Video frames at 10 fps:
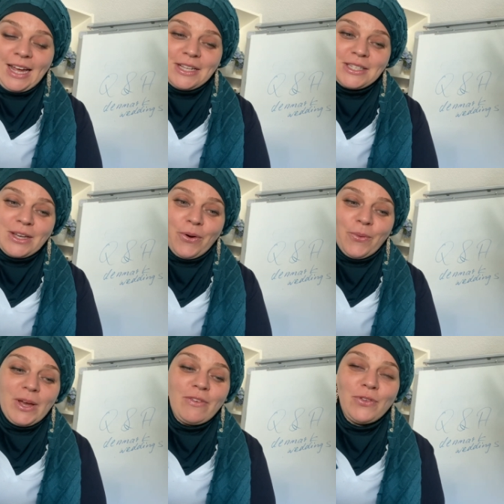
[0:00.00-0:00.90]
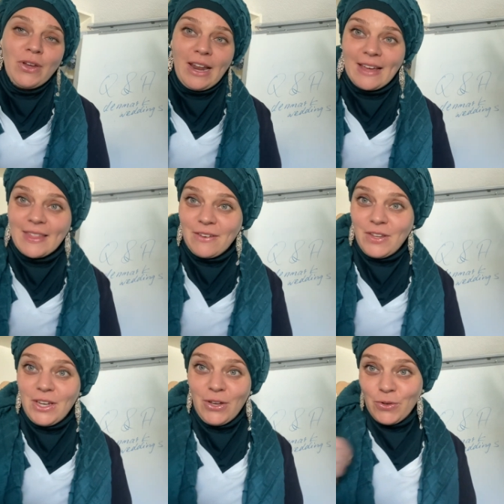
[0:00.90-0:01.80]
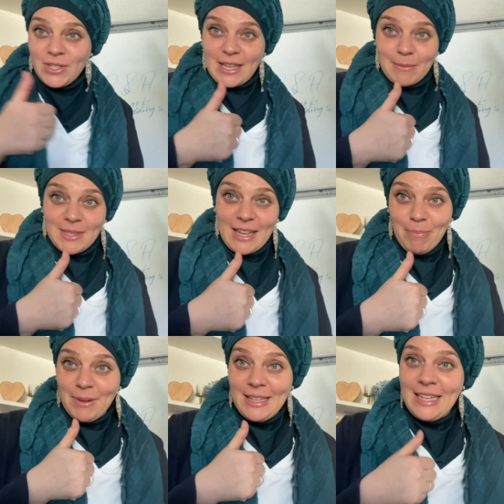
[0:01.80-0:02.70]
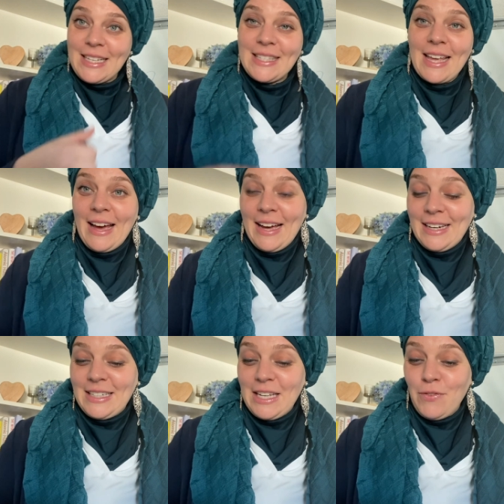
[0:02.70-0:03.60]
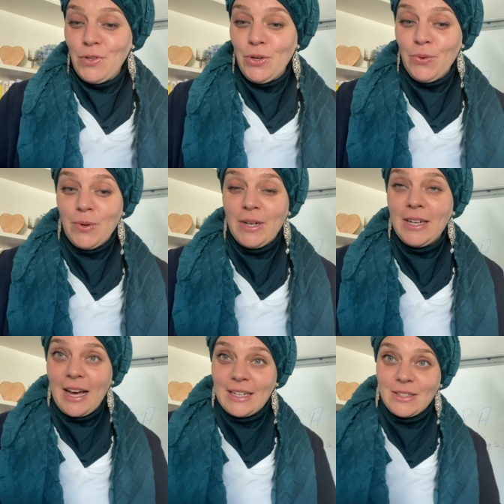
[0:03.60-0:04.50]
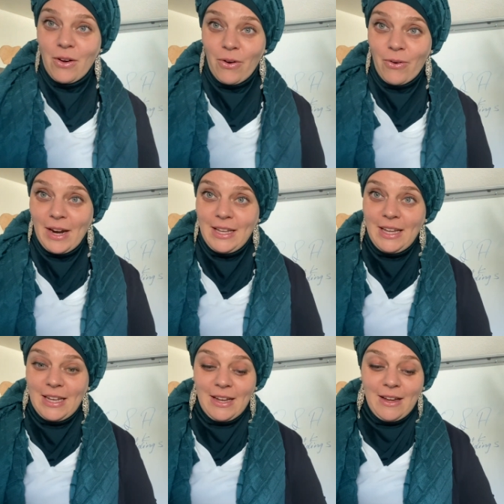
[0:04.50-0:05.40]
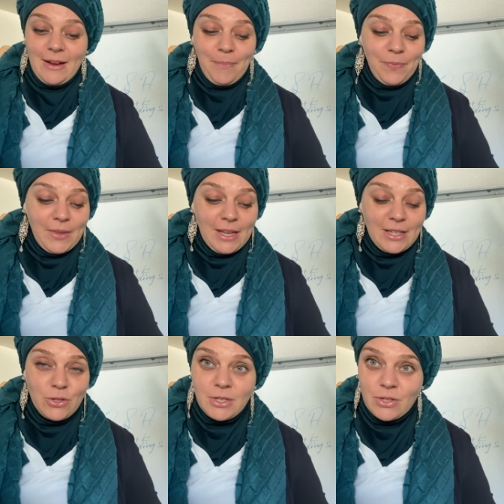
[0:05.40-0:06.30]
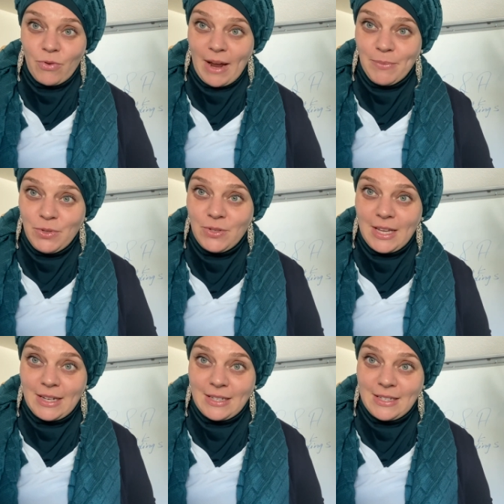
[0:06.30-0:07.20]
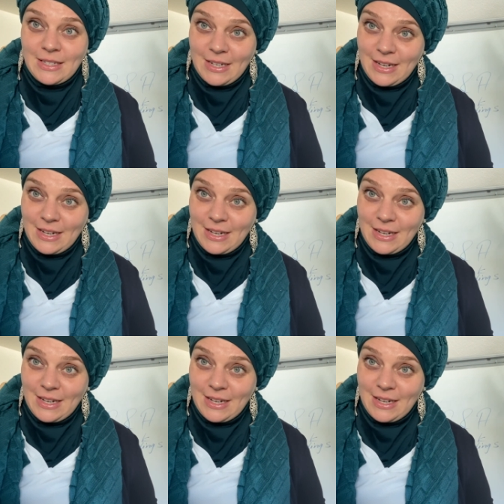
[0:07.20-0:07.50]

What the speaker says: So if you like that video, thumbs up please, and if you not already subscribed to that